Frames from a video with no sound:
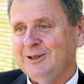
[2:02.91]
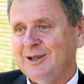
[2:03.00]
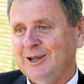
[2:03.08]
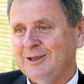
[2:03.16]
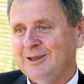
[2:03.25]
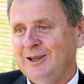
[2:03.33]

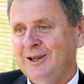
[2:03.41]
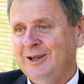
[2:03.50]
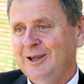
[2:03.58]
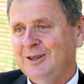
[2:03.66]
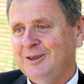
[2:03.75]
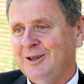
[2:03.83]
take the
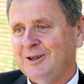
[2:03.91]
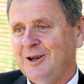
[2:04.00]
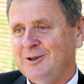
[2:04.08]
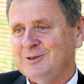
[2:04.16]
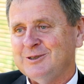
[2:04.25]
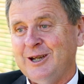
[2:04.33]

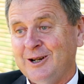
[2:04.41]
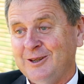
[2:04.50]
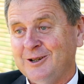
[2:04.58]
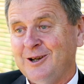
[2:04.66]
coast out of the